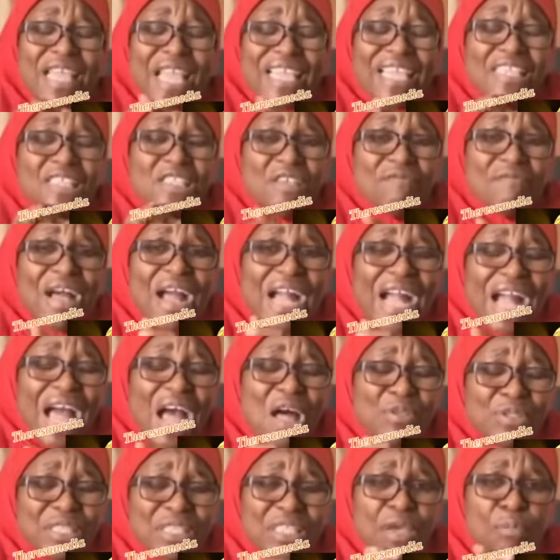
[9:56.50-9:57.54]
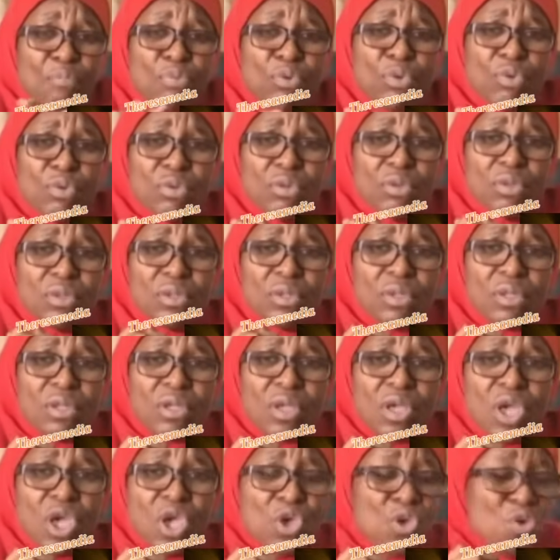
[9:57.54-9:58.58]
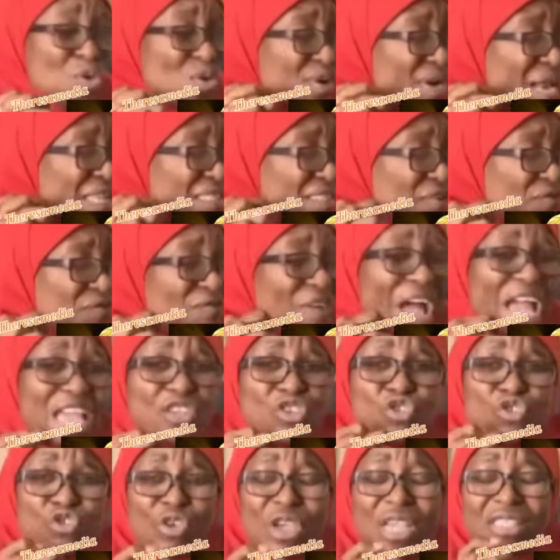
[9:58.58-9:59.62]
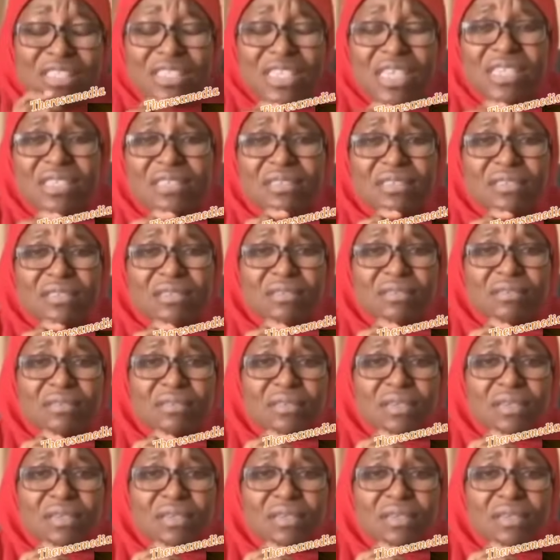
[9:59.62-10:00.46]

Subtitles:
executive accountable. You ratify treaties.